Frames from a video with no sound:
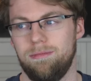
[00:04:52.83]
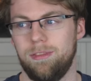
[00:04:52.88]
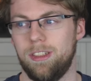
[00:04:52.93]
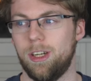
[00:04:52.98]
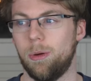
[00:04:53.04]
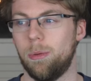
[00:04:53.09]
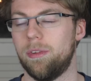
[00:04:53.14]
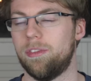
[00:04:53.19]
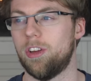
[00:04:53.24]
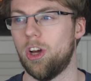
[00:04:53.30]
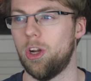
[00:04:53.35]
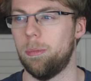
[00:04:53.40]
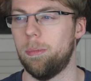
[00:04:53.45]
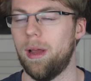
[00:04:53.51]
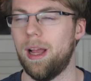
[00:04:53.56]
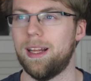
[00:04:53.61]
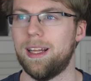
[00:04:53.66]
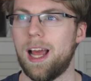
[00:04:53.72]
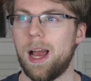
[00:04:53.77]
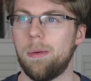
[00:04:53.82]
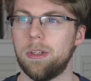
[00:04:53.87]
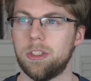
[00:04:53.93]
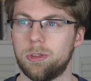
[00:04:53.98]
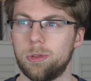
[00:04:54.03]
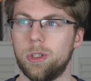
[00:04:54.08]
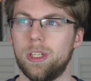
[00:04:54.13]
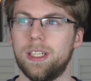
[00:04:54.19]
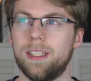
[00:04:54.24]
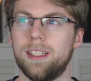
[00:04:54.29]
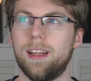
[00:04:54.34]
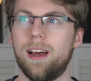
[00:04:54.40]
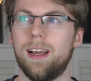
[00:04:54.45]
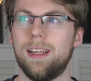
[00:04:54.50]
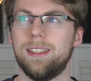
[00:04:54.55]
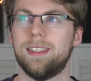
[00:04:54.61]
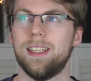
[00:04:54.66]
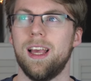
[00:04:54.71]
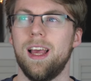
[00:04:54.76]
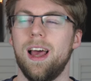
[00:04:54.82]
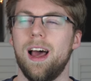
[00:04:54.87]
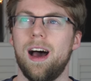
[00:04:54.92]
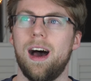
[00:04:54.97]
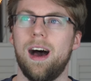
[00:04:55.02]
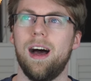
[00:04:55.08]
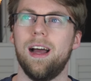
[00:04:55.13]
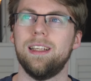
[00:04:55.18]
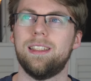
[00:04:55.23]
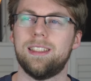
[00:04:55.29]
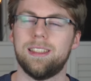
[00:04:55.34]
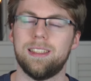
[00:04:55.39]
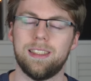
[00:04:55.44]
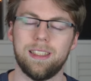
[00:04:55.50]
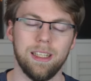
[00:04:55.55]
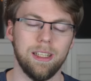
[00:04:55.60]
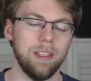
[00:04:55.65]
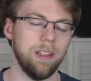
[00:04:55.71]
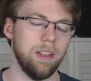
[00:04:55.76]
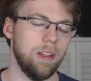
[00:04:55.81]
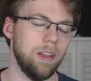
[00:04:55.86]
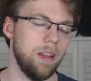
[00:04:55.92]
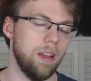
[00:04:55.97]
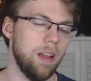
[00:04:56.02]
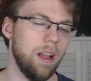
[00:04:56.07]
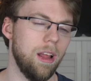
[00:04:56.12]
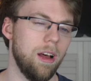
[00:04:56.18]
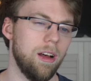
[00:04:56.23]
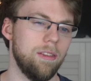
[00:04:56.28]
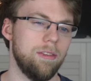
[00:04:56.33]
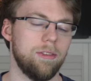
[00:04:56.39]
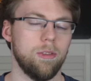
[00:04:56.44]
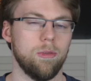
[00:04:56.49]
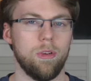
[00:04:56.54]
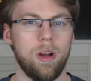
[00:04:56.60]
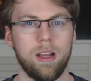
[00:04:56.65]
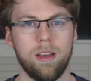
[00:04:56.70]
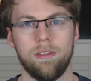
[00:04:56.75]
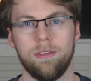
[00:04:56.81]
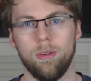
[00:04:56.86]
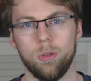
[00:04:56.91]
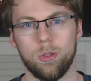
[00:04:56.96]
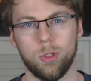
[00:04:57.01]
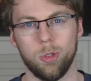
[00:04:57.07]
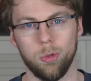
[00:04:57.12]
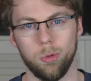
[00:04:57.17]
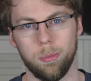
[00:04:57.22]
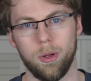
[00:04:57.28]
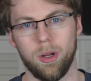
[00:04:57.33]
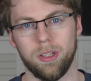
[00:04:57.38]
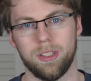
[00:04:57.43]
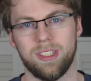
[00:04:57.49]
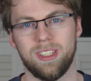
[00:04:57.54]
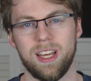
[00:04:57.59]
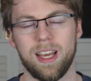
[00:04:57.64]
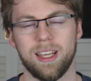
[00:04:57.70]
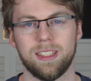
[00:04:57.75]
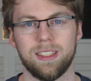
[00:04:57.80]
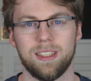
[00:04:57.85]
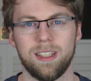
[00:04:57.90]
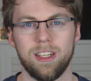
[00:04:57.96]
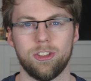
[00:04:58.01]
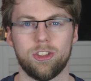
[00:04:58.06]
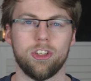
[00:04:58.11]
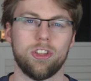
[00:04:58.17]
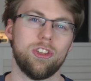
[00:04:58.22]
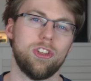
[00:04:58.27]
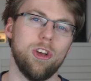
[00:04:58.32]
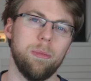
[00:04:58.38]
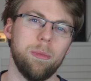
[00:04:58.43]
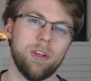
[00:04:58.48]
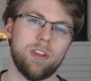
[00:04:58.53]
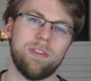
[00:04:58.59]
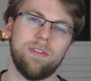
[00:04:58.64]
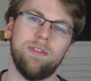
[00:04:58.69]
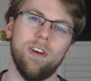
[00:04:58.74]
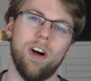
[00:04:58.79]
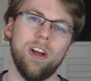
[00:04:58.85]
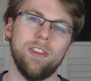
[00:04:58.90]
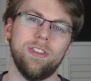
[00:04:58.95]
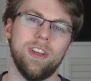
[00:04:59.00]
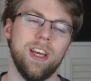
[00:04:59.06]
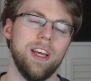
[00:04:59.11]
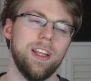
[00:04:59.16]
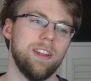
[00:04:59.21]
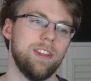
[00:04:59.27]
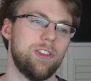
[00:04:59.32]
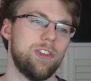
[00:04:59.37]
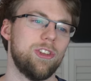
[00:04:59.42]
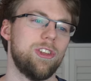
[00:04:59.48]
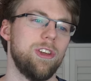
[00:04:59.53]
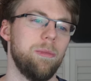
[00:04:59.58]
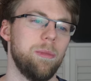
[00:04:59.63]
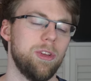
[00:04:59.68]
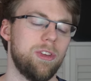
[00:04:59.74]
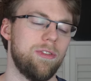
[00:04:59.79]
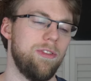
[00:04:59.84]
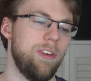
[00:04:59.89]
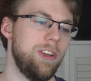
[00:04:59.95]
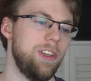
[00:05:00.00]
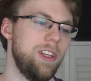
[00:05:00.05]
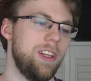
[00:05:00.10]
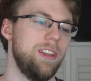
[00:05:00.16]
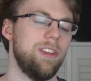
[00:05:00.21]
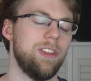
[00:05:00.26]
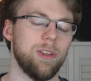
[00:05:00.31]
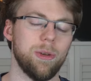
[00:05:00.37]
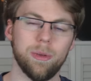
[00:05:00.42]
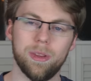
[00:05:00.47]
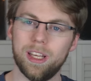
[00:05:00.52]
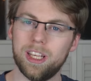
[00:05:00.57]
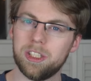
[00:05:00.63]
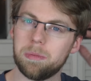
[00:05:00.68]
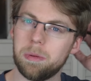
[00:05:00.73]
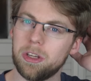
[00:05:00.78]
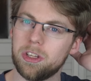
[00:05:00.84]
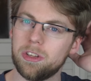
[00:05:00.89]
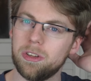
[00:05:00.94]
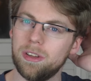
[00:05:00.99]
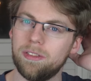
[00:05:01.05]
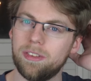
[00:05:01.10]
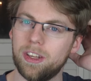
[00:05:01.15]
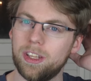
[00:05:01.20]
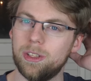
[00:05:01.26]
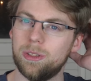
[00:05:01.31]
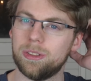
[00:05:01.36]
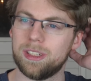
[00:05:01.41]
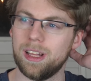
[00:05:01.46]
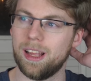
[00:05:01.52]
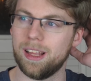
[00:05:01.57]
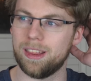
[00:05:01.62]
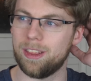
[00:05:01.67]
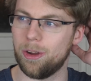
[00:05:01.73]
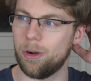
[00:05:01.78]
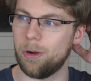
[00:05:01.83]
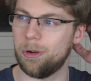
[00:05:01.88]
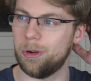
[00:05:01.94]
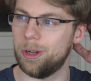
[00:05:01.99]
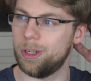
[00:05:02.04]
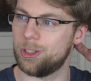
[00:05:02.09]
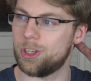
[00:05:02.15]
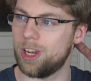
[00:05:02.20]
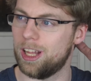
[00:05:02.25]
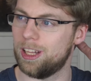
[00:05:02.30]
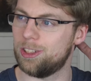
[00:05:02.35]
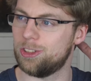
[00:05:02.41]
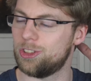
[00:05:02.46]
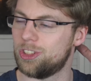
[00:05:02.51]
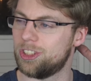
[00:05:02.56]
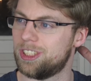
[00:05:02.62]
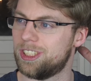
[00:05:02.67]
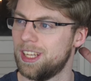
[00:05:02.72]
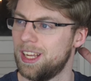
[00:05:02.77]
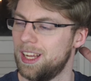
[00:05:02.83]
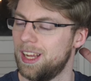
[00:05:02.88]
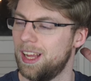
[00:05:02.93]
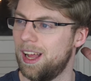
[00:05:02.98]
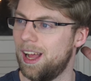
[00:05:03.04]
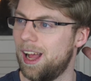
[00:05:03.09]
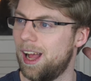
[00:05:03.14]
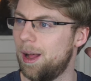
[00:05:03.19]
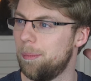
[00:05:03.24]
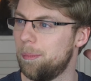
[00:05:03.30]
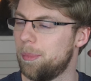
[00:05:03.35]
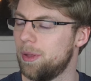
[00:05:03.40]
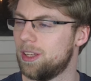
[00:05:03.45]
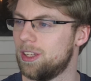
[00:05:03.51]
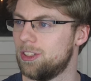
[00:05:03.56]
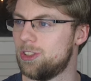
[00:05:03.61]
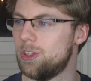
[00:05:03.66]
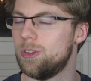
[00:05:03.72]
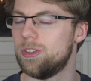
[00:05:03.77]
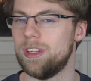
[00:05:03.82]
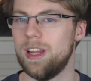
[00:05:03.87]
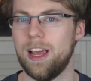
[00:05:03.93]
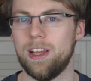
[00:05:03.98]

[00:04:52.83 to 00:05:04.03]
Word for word: you know, we've got it back now is really nice. I still love Rankful Toolbox decks. They're just so much fun. There's just so much fun you can do with it, especially if I use like the Heroic Challengers, um, because using